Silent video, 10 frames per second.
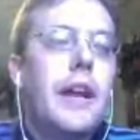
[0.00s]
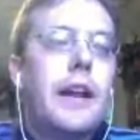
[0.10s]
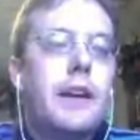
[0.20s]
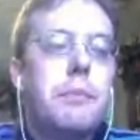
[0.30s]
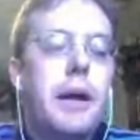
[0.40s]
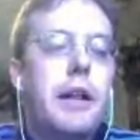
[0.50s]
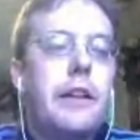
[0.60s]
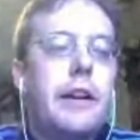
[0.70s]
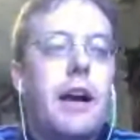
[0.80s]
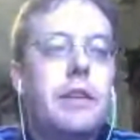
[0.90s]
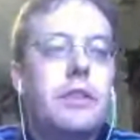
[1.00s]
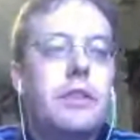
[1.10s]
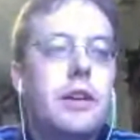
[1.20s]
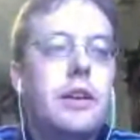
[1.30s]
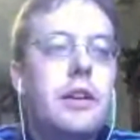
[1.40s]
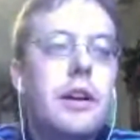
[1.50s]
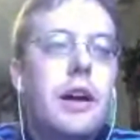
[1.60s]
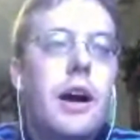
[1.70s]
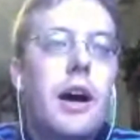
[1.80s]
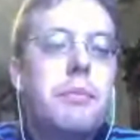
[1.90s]
aesthetic compelling, obviously.
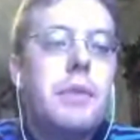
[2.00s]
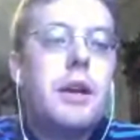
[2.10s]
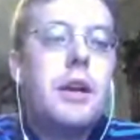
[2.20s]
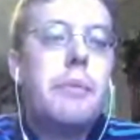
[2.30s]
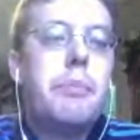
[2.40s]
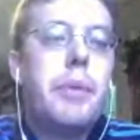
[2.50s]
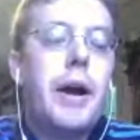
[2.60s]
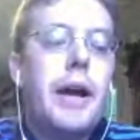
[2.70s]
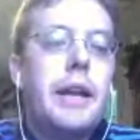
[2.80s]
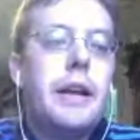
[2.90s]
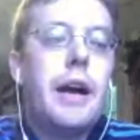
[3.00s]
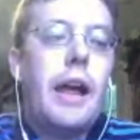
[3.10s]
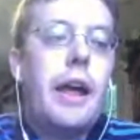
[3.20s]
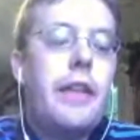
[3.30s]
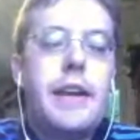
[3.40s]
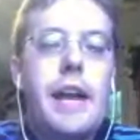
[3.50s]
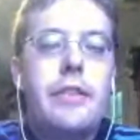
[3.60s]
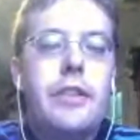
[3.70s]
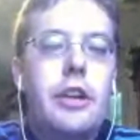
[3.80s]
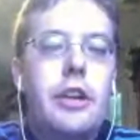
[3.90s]
But I
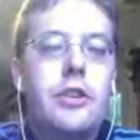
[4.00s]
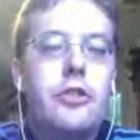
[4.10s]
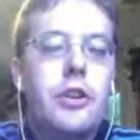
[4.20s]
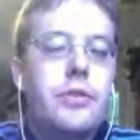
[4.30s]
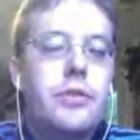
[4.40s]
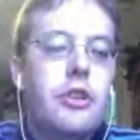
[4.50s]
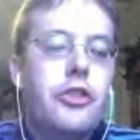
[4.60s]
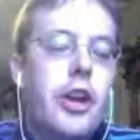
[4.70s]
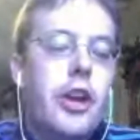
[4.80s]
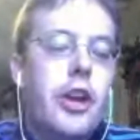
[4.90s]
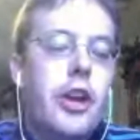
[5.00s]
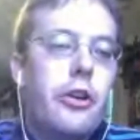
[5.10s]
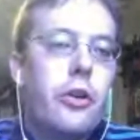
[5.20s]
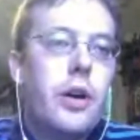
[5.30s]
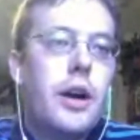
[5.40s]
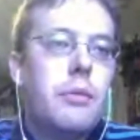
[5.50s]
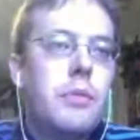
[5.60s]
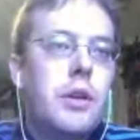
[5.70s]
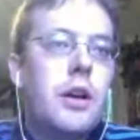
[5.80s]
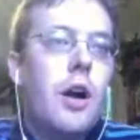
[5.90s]
think 8th editions just in
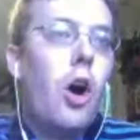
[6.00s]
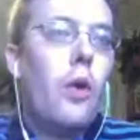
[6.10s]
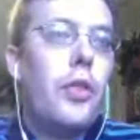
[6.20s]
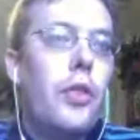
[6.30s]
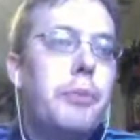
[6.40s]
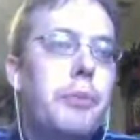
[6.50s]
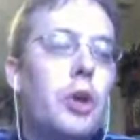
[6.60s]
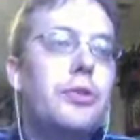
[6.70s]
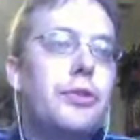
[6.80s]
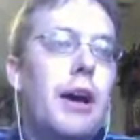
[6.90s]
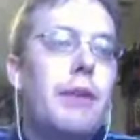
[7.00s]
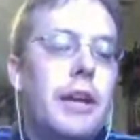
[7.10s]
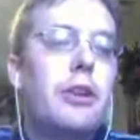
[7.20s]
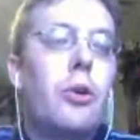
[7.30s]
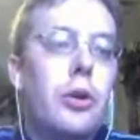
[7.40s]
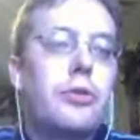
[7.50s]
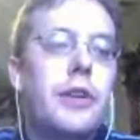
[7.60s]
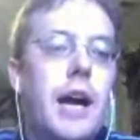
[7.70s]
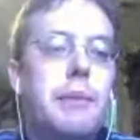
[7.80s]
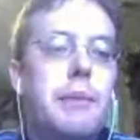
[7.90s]
general, all the good stuff in
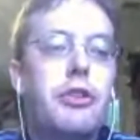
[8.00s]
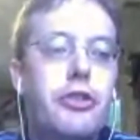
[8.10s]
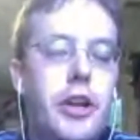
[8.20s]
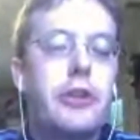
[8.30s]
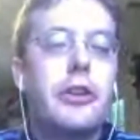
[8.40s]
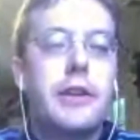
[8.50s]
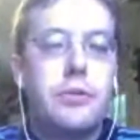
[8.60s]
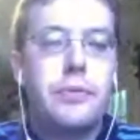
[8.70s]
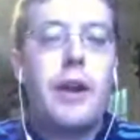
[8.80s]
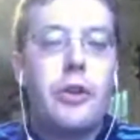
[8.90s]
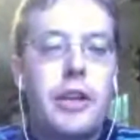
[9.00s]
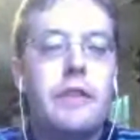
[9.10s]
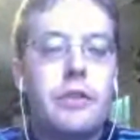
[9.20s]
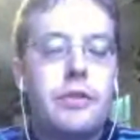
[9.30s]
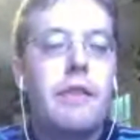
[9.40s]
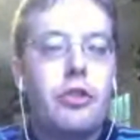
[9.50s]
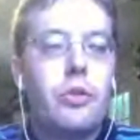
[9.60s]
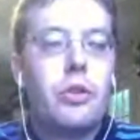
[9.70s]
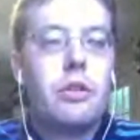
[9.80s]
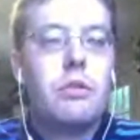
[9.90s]
Orcs and Goblins generally is found in the
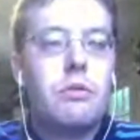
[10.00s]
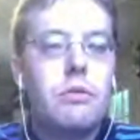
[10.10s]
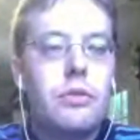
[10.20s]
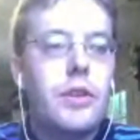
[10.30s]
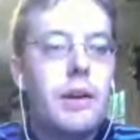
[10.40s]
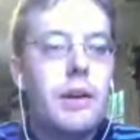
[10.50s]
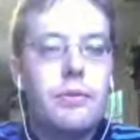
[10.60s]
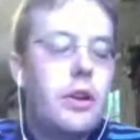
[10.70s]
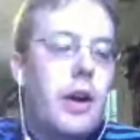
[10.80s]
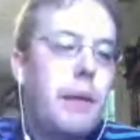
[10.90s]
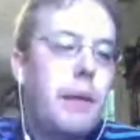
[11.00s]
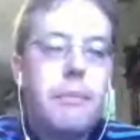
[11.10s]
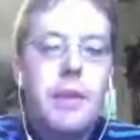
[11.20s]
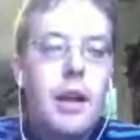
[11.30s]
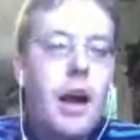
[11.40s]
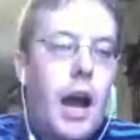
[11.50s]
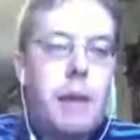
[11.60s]
Savage Orc stuff. So I'm